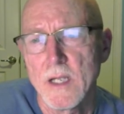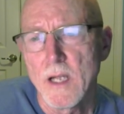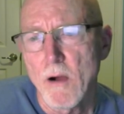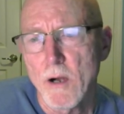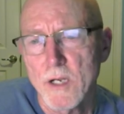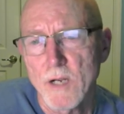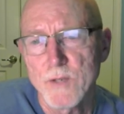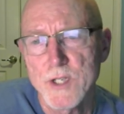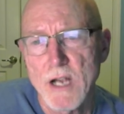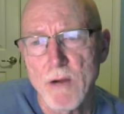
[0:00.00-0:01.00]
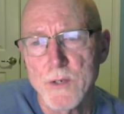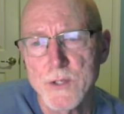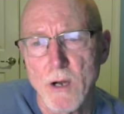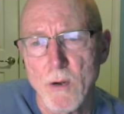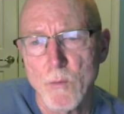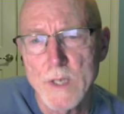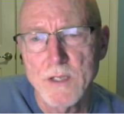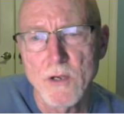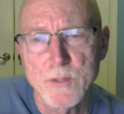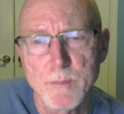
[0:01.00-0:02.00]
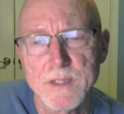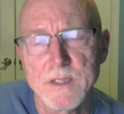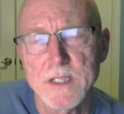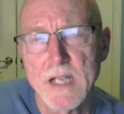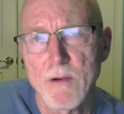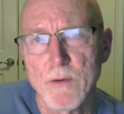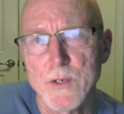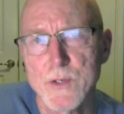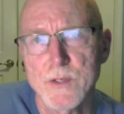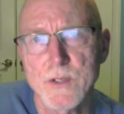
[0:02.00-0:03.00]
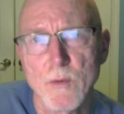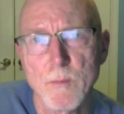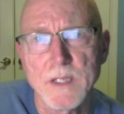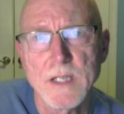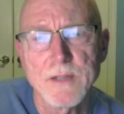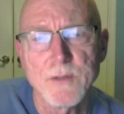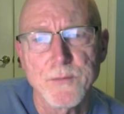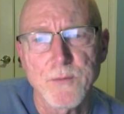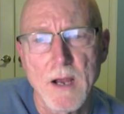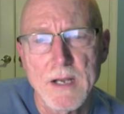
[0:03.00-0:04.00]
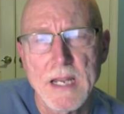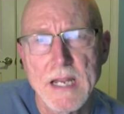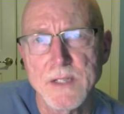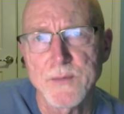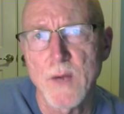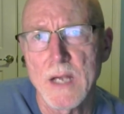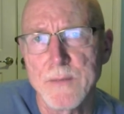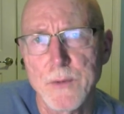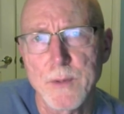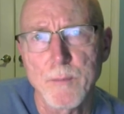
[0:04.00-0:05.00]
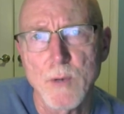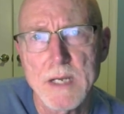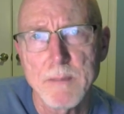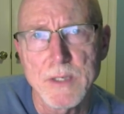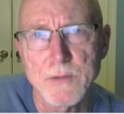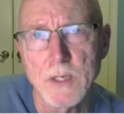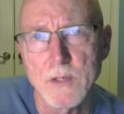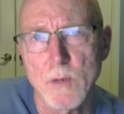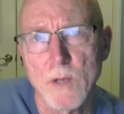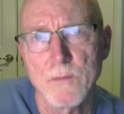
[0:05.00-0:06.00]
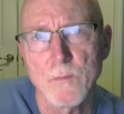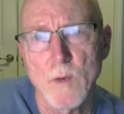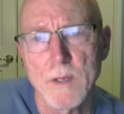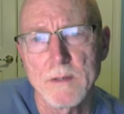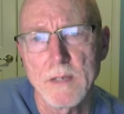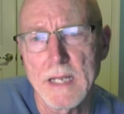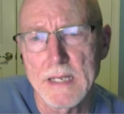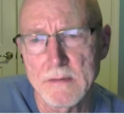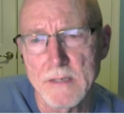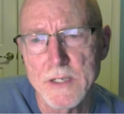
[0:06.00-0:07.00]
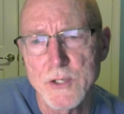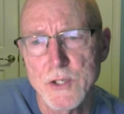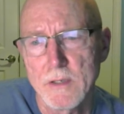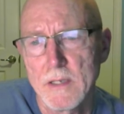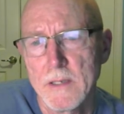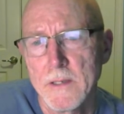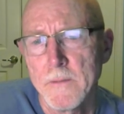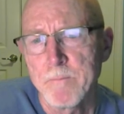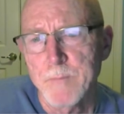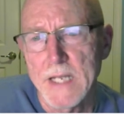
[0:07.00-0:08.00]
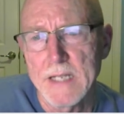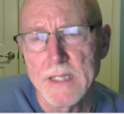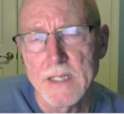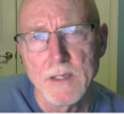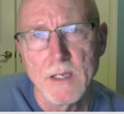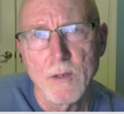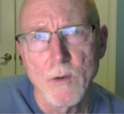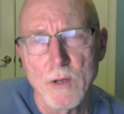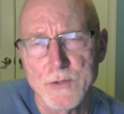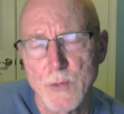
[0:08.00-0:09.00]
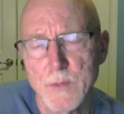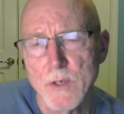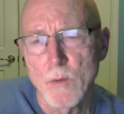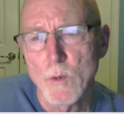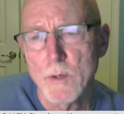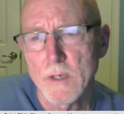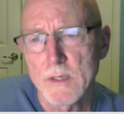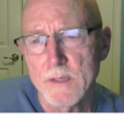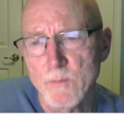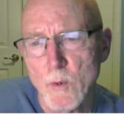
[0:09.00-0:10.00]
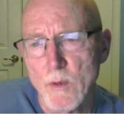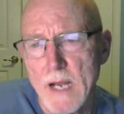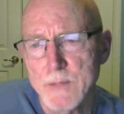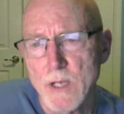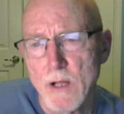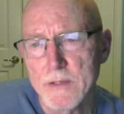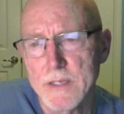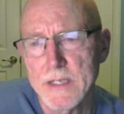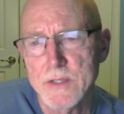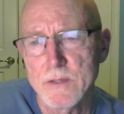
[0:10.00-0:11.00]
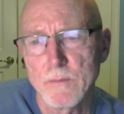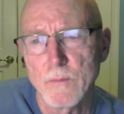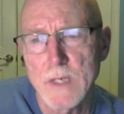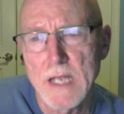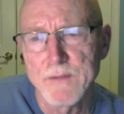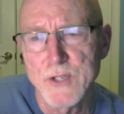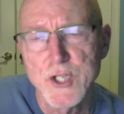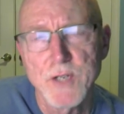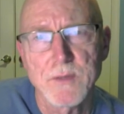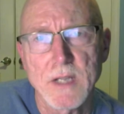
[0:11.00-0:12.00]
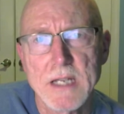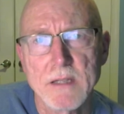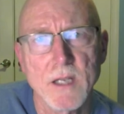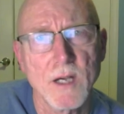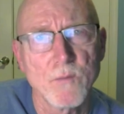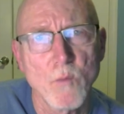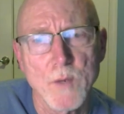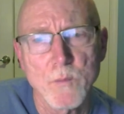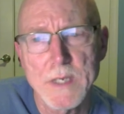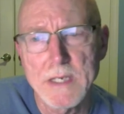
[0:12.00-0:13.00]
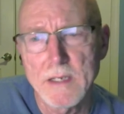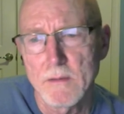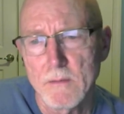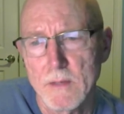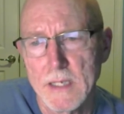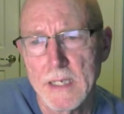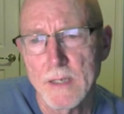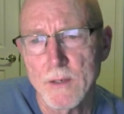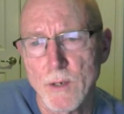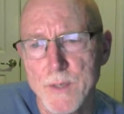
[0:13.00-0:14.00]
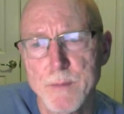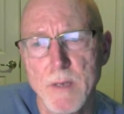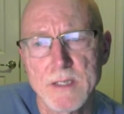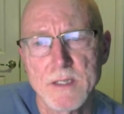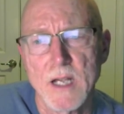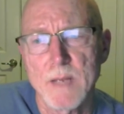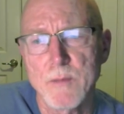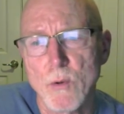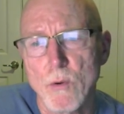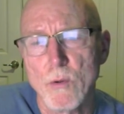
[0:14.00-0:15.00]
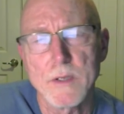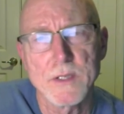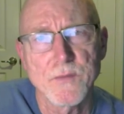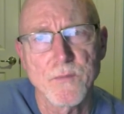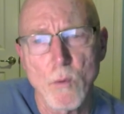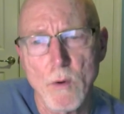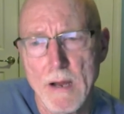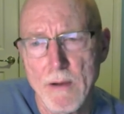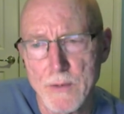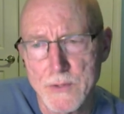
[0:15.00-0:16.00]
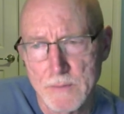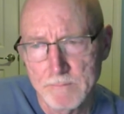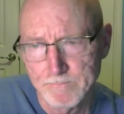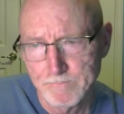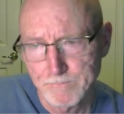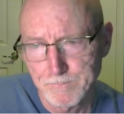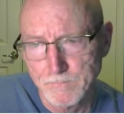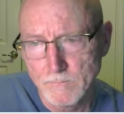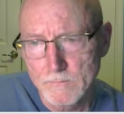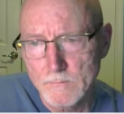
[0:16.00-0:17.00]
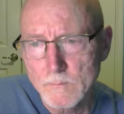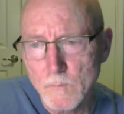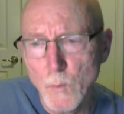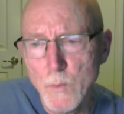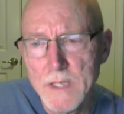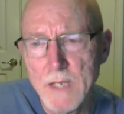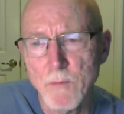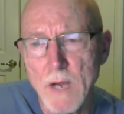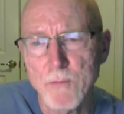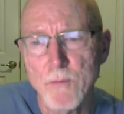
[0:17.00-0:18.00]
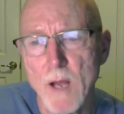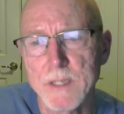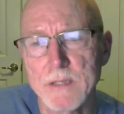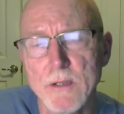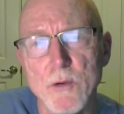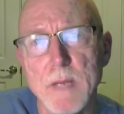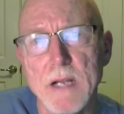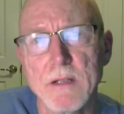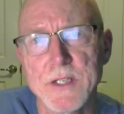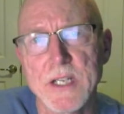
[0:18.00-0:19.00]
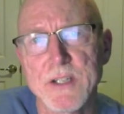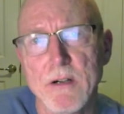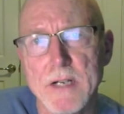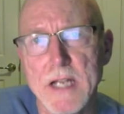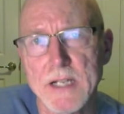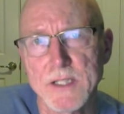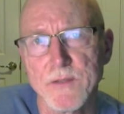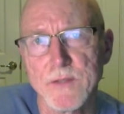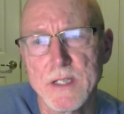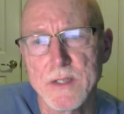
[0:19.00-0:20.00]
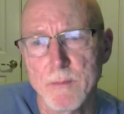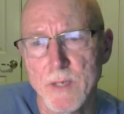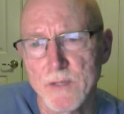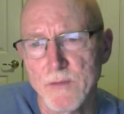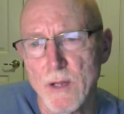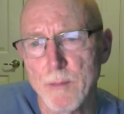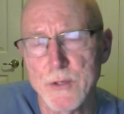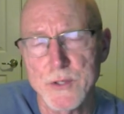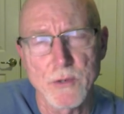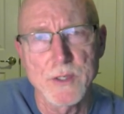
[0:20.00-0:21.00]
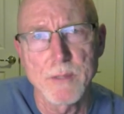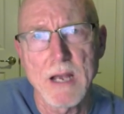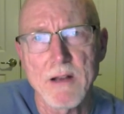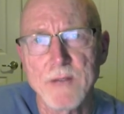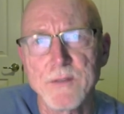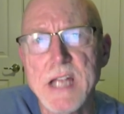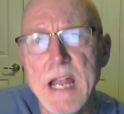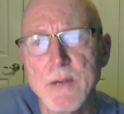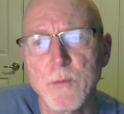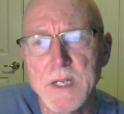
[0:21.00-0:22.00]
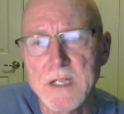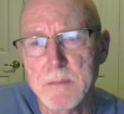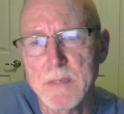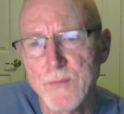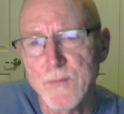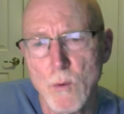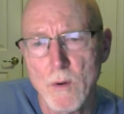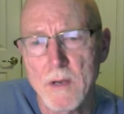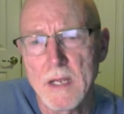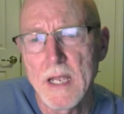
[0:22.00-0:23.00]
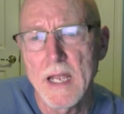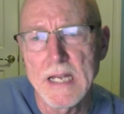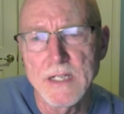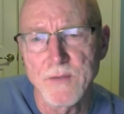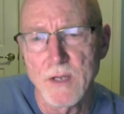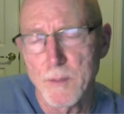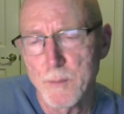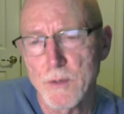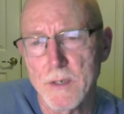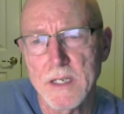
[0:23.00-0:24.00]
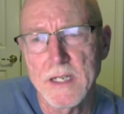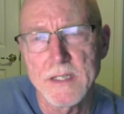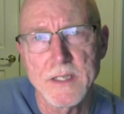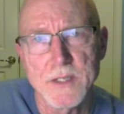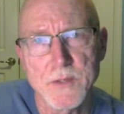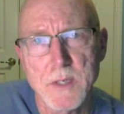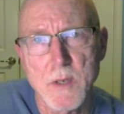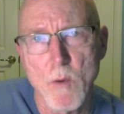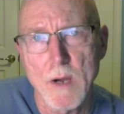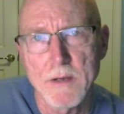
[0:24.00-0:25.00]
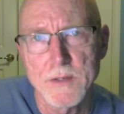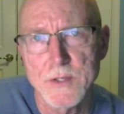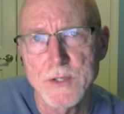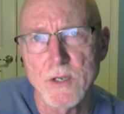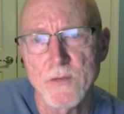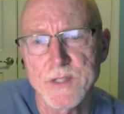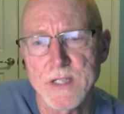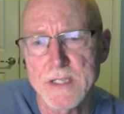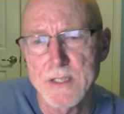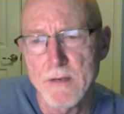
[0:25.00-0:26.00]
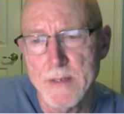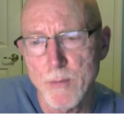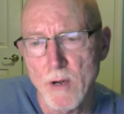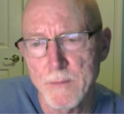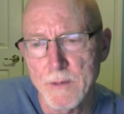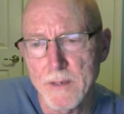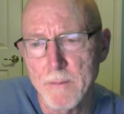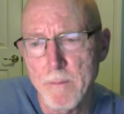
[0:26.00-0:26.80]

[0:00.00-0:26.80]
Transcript: Our coverage hours are West Coast business hours, so Monday through Friday, 8 to 5, with a break between 12 and 1 at lunch. And then also we don't work on Livermore Labs holidays. We have a shift length of 1 week, and our response time goal is 4 hours. We then round robin load balance SRE activities among developers. So it's about every 8 weeks before a developer again is required to serve as an SRE primary.